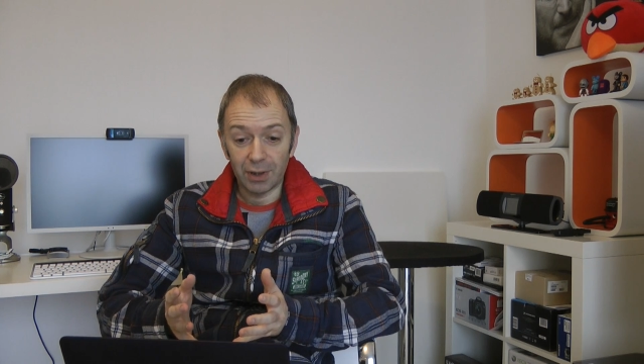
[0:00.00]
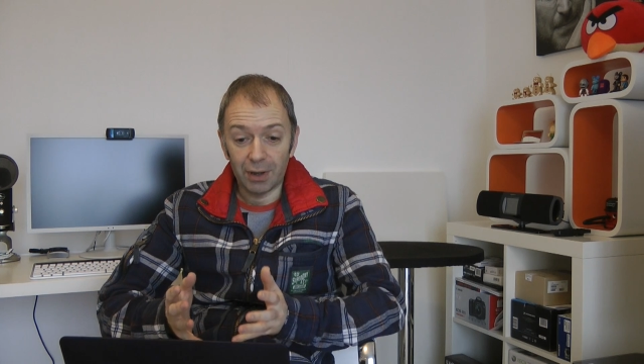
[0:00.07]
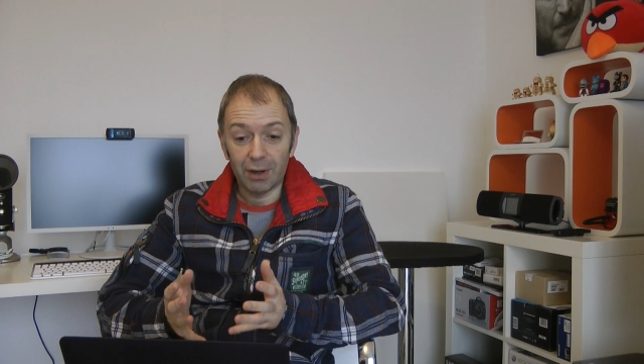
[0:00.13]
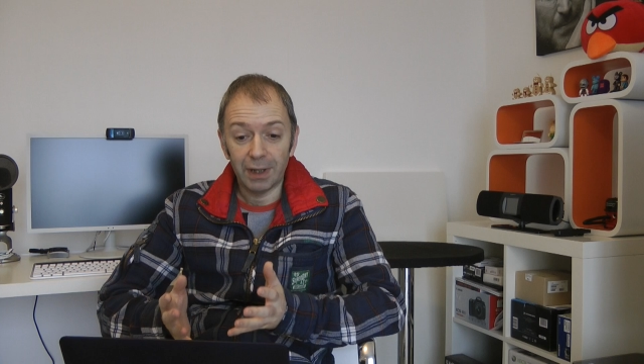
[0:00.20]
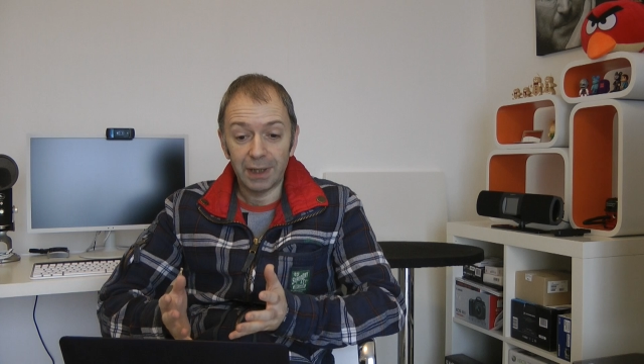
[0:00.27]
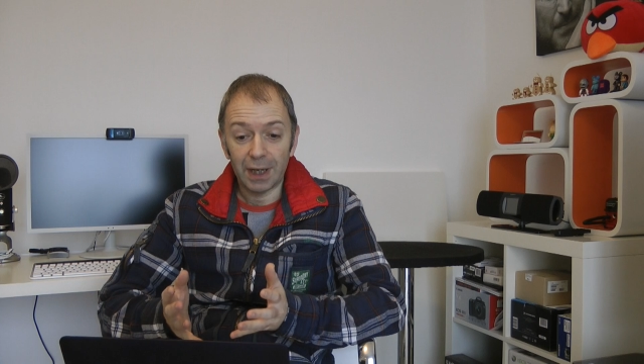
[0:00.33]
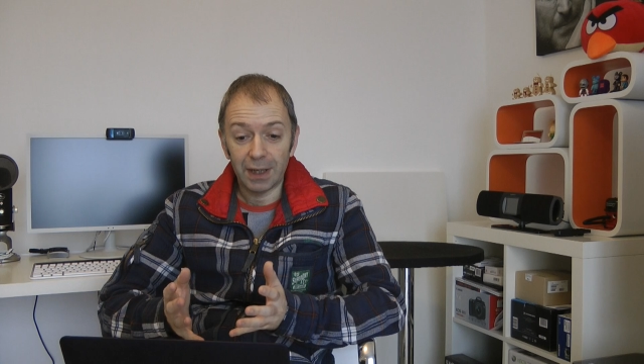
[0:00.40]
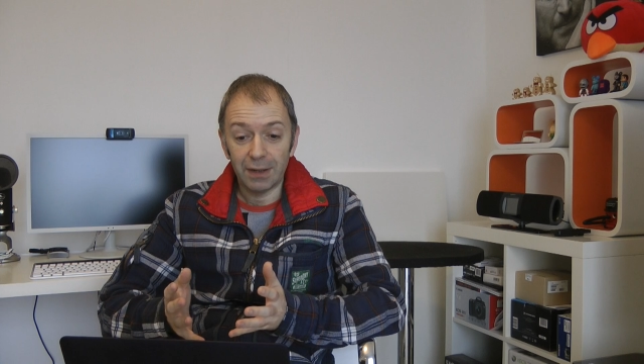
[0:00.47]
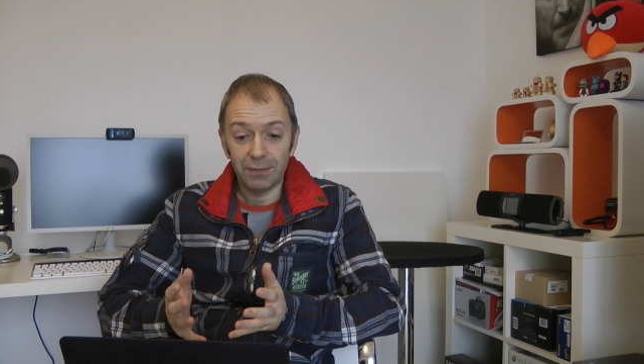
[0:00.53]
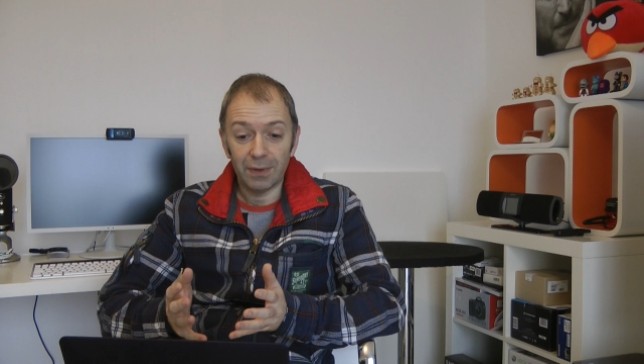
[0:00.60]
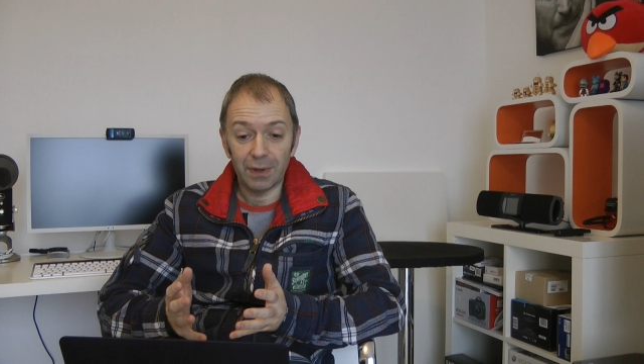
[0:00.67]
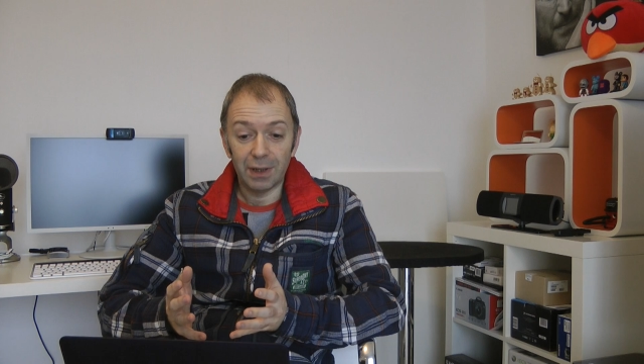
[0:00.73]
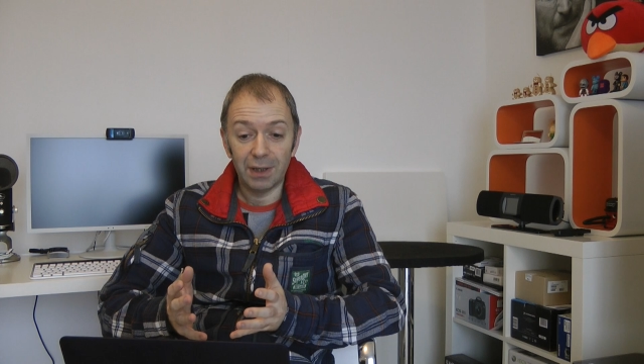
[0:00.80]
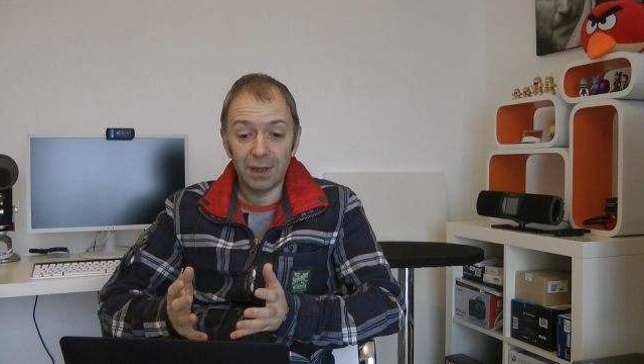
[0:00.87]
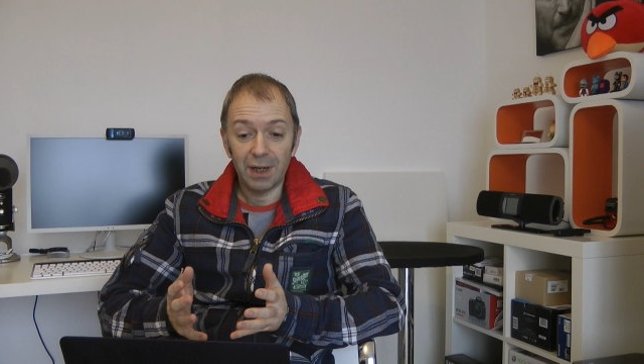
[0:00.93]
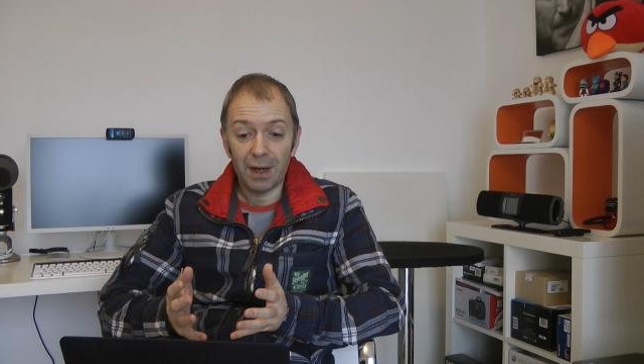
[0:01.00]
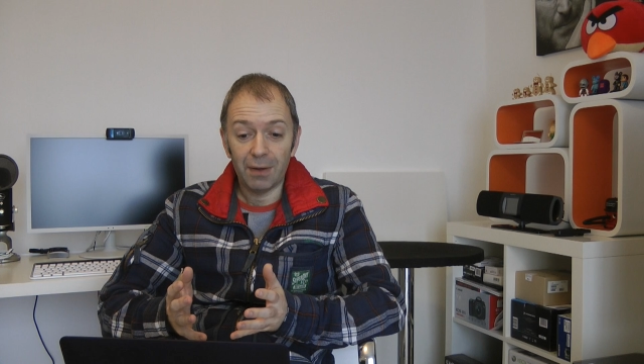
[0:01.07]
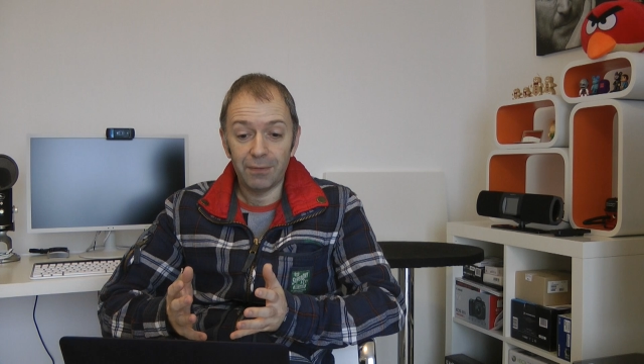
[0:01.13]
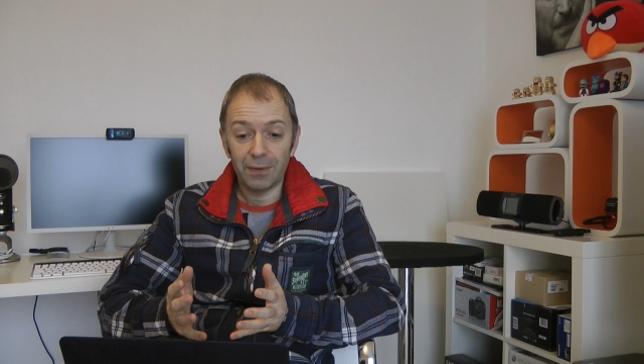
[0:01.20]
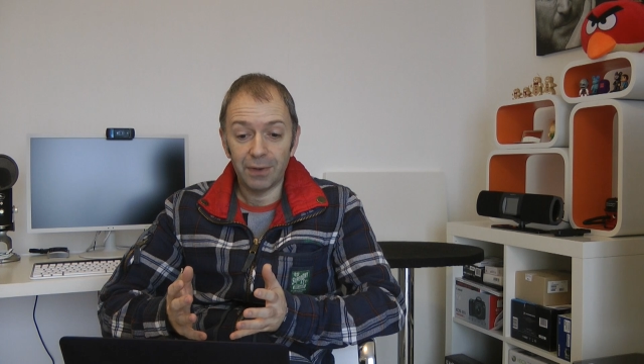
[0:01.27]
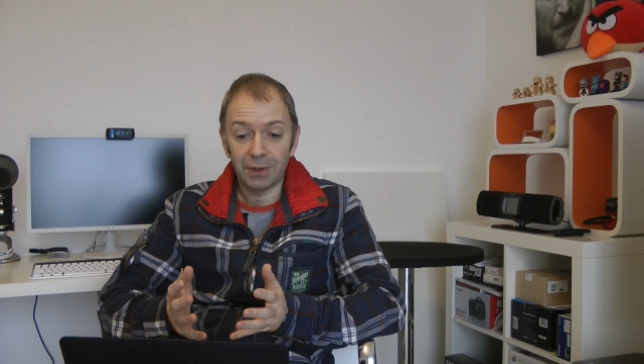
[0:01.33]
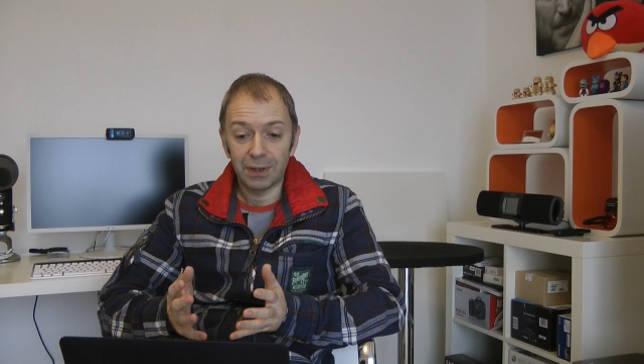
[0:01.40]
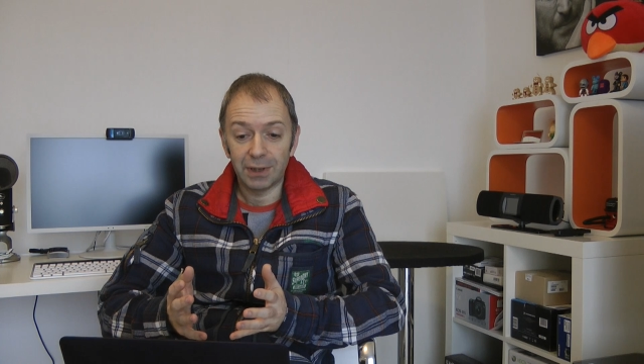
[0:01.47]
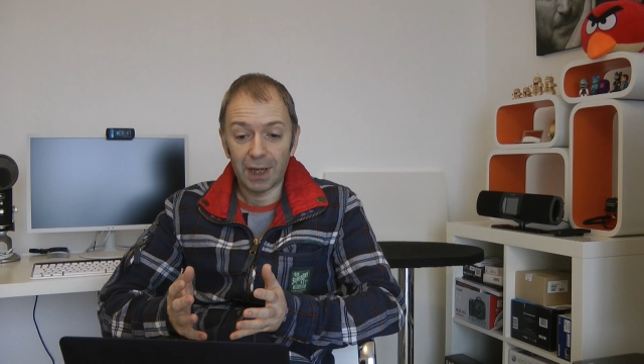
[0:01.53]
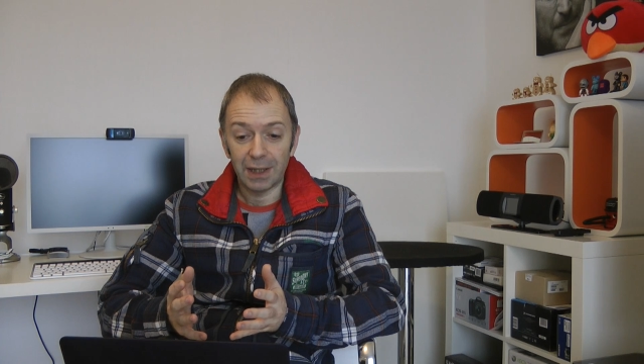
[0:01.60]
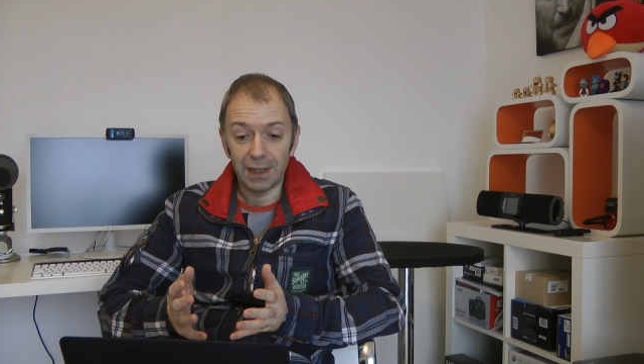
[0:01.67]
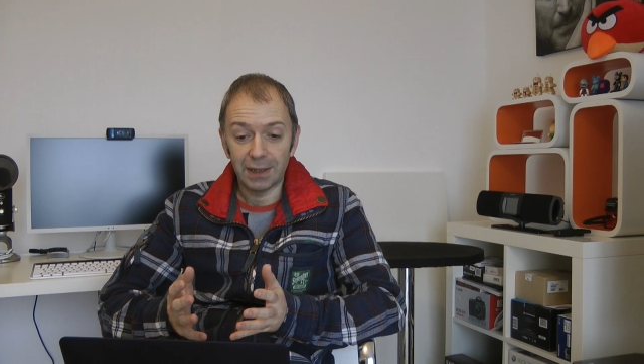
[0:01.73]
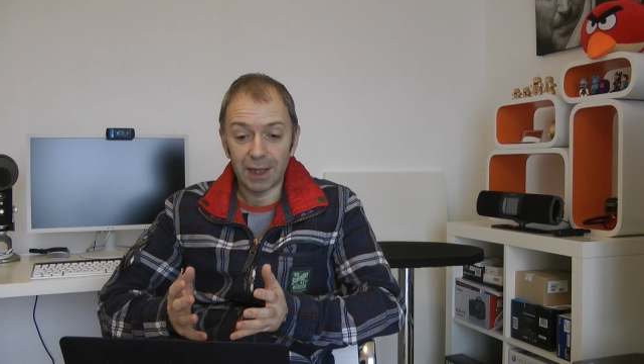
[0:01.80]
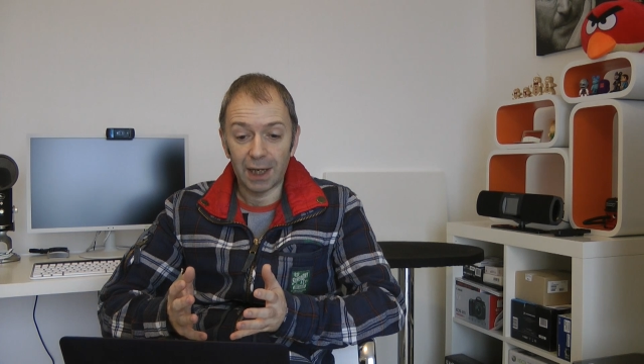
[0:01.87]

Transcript: hi Dave, love Daily